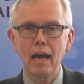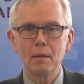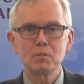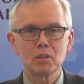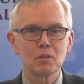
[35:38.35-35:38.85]

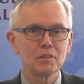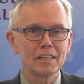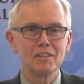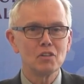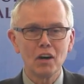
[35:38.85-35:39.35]

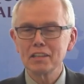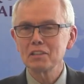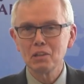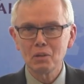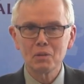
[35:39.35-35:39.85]
absolutely
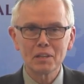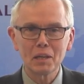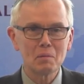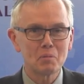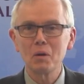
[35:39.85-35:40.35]

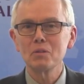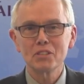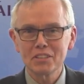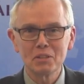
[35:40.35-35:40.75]
non-colonial approach